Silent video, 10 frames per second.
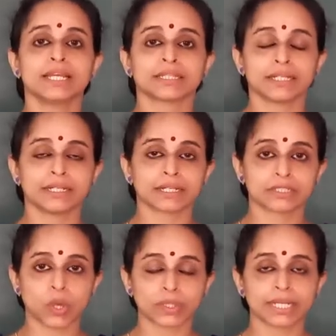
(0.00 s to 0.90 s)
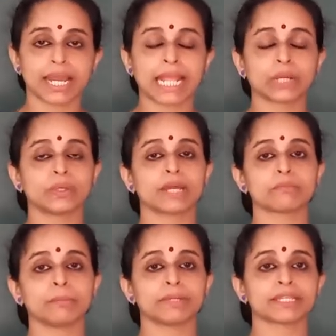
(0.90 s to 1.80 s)
the total angular
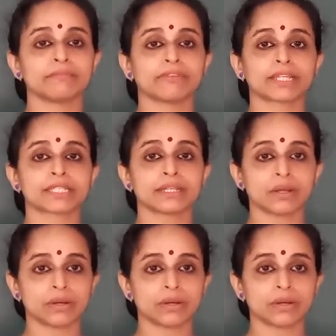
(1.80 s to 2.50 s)
momentum vector